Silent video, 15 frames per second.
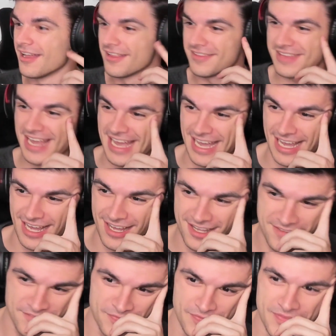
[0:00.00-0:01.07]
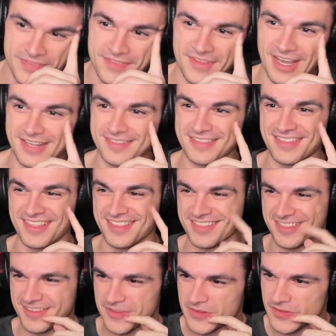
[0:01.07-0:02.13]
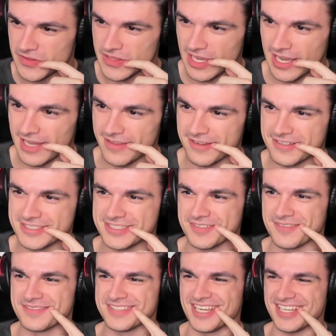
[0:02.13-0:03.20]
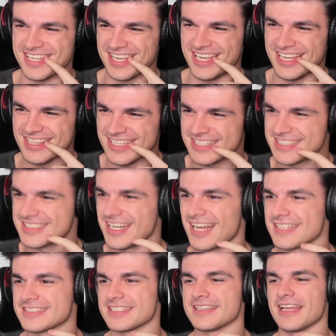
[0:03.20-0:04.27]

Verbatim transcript: Those yeah. were like a triple shot. Like, and they were like tequila. Yeah, there were some tequila shots, and